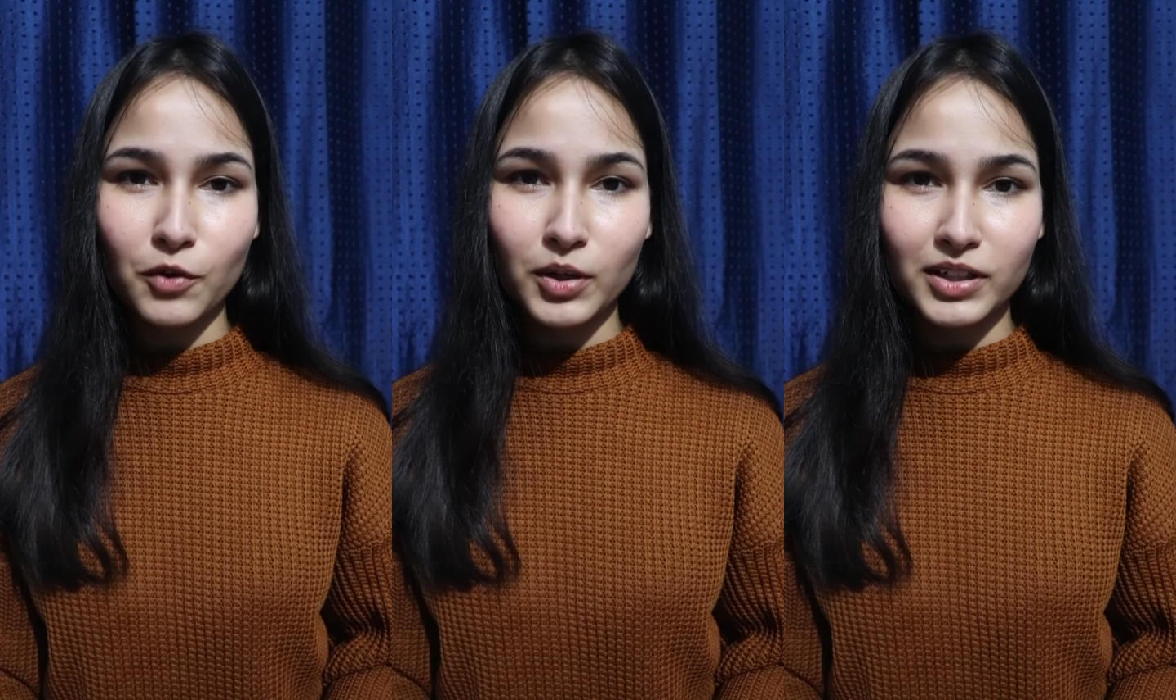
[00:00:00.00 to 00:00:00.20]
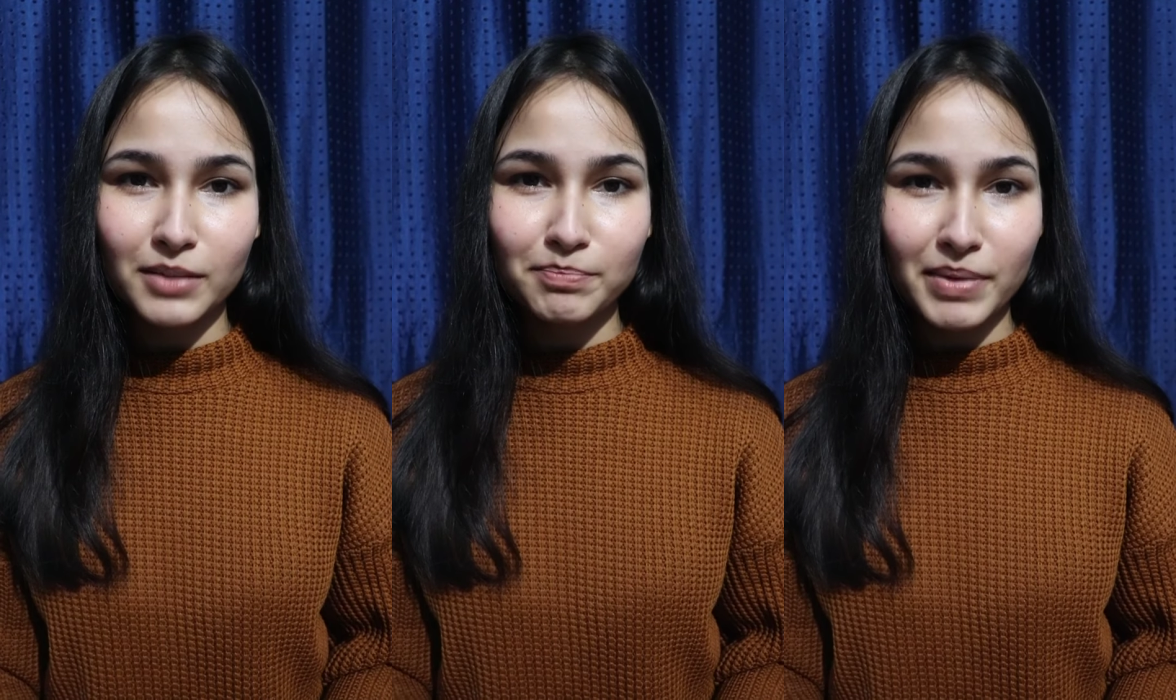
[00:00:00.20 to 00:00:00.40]

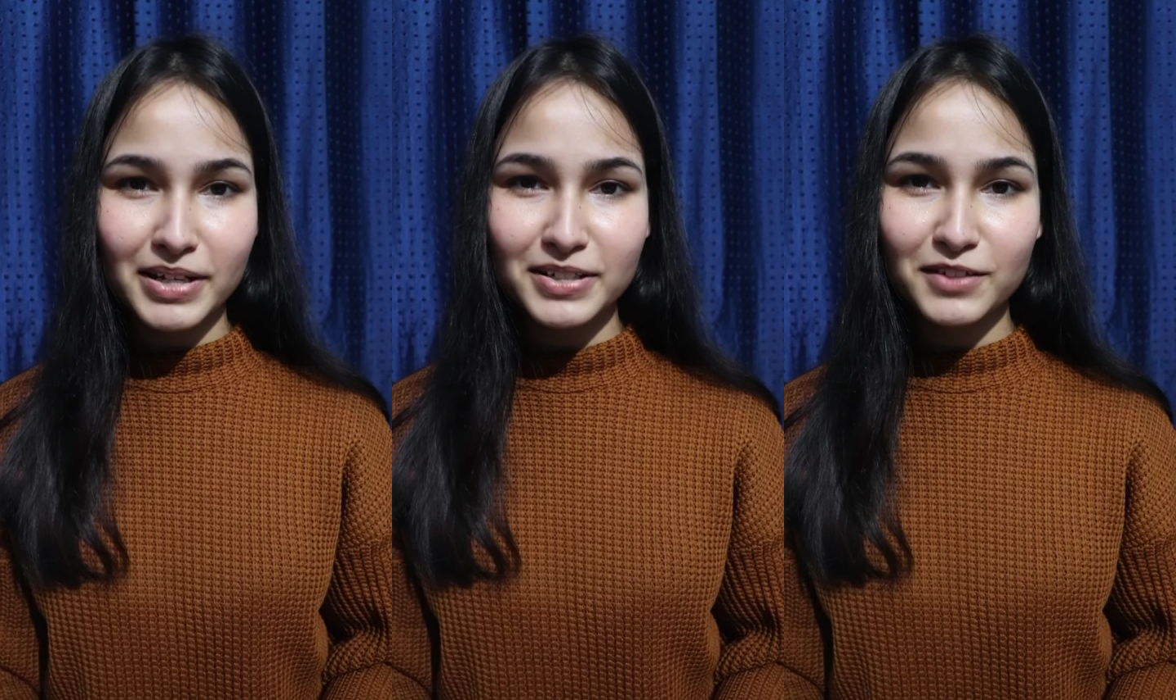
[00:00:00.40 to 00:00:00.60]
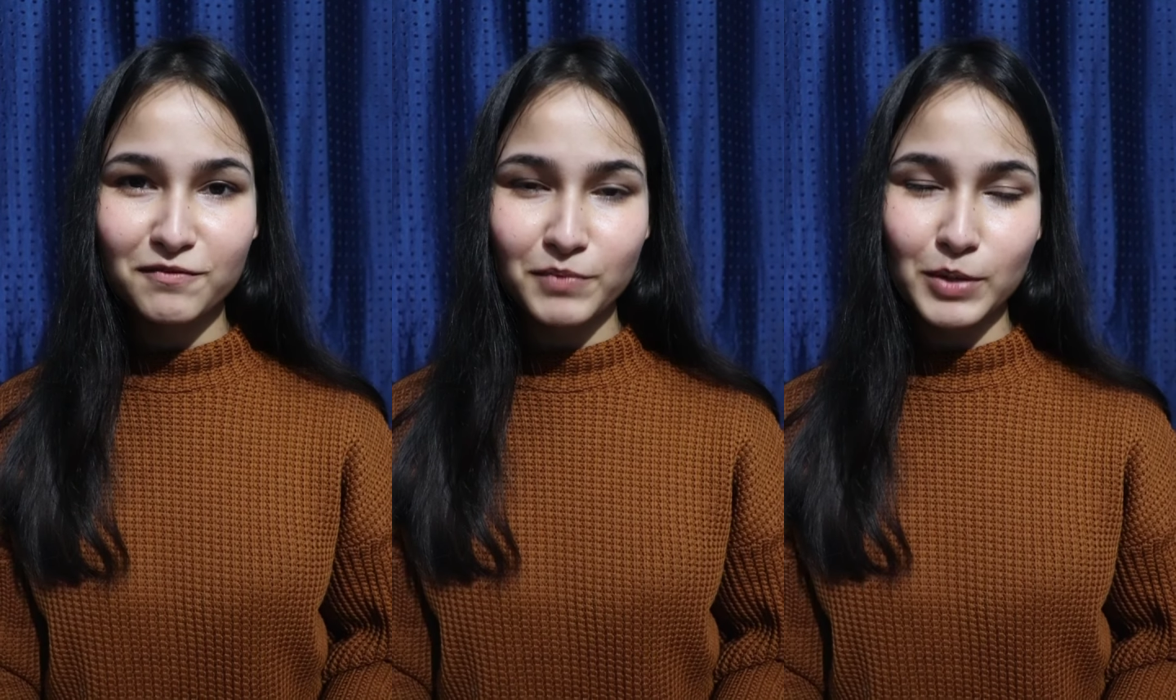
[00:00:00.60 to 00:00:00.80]
for
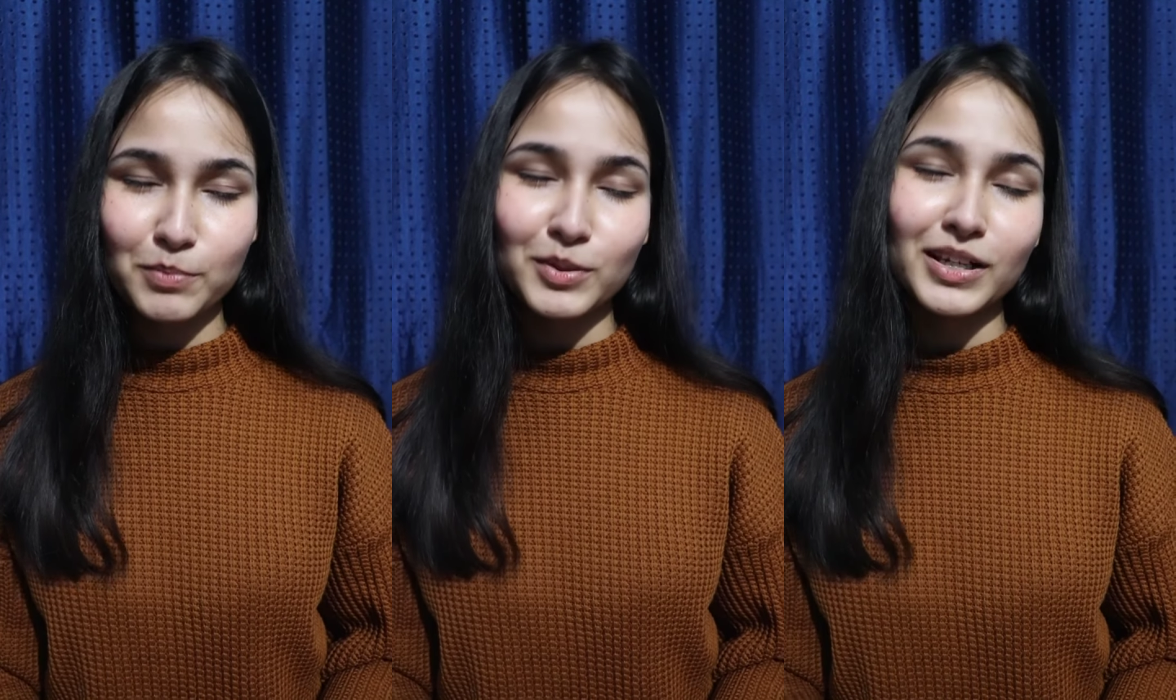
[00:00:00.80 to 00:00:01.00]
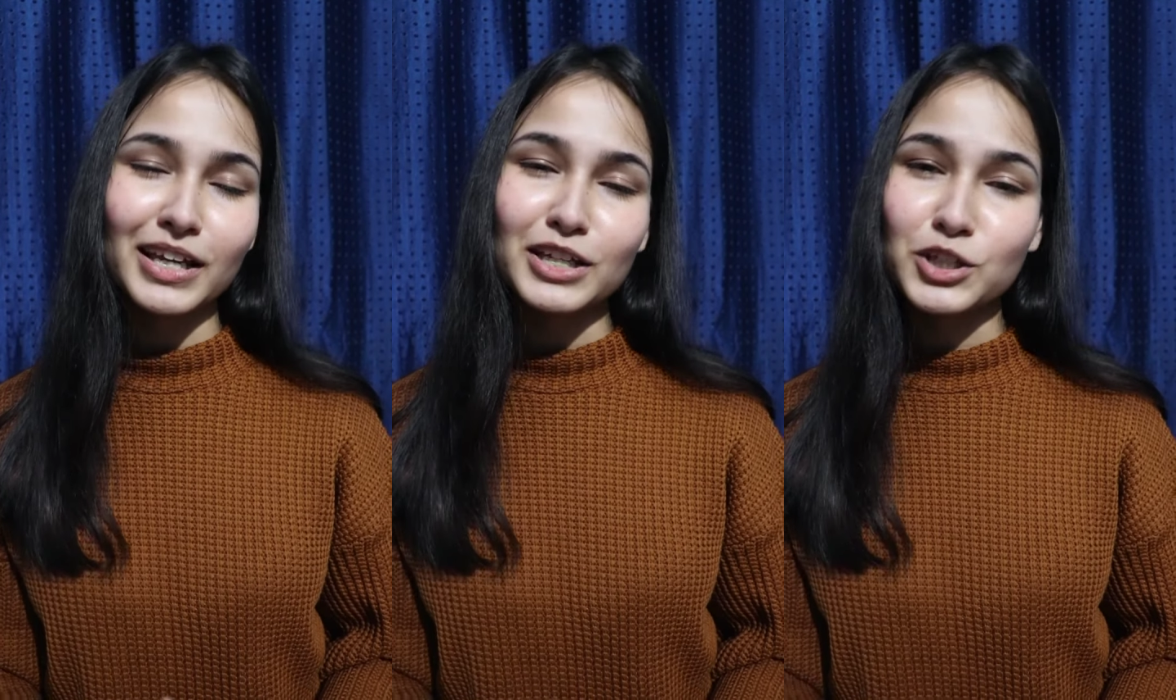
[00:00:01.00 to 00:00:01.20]
competitive
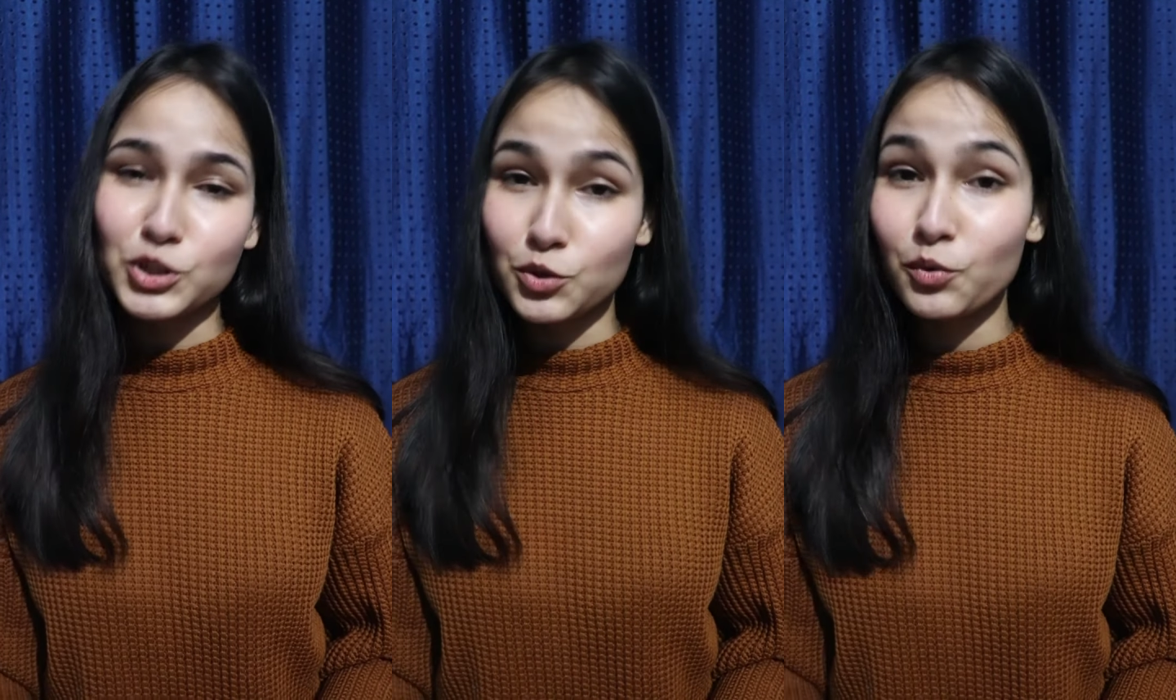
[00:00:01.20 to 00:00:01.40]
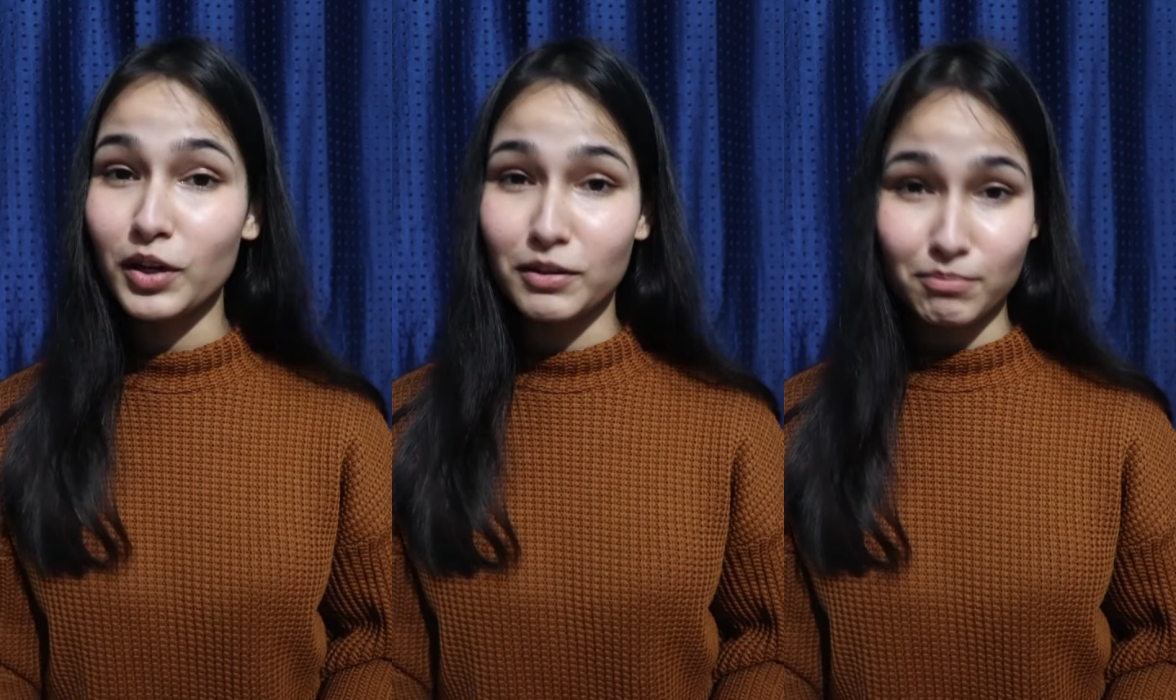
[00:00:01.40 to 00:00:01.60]
people
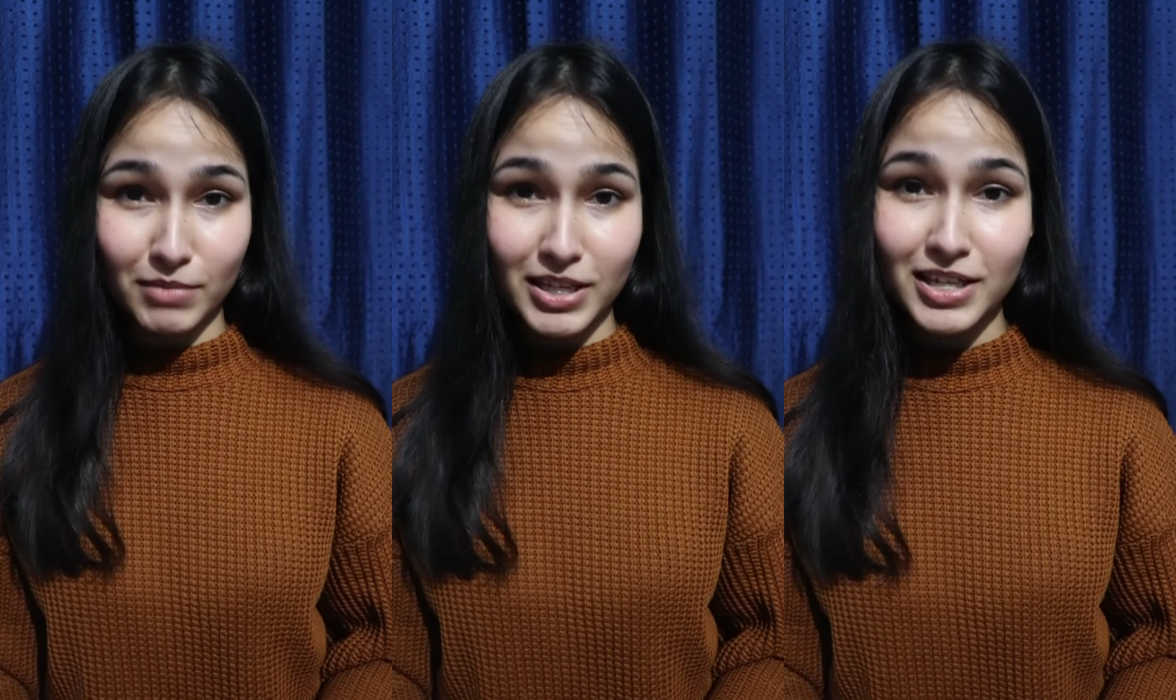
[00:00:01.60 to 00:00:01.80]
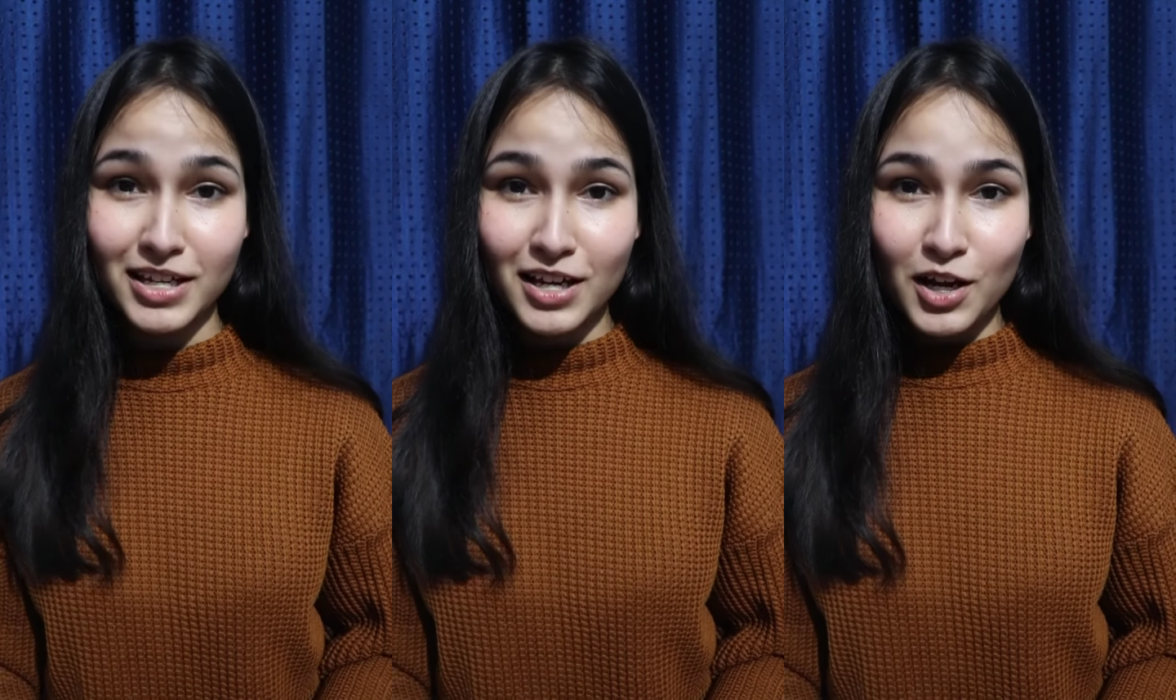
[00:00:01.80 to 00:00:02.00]
like you and
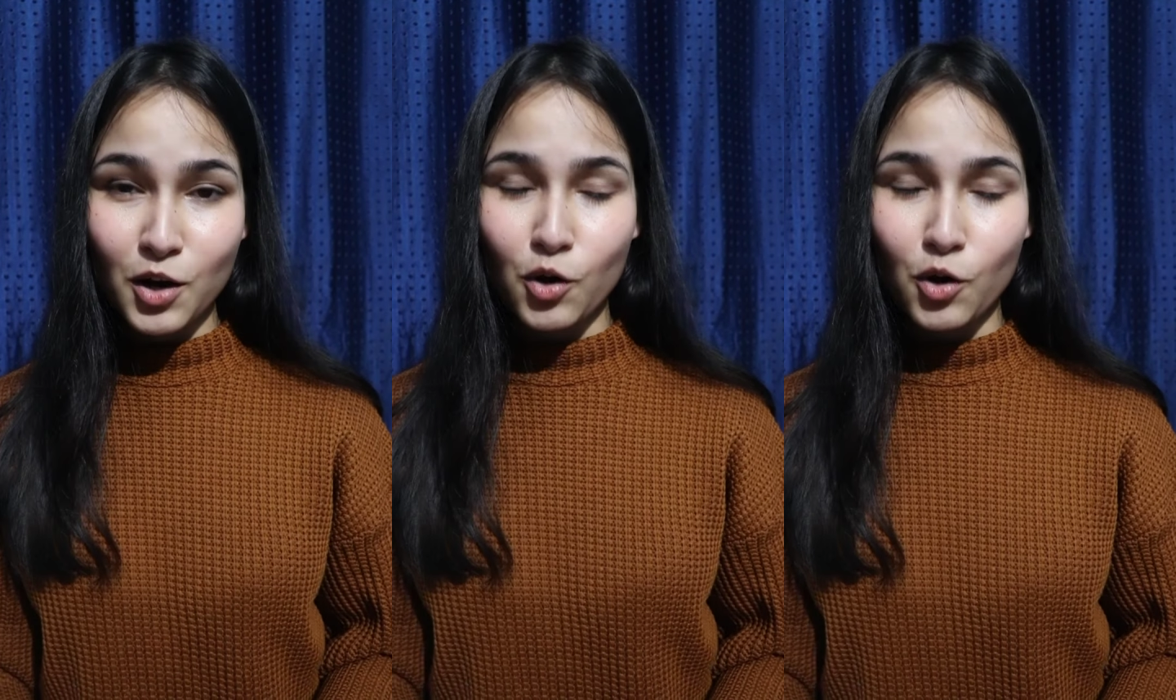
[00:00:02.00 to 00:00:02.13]
me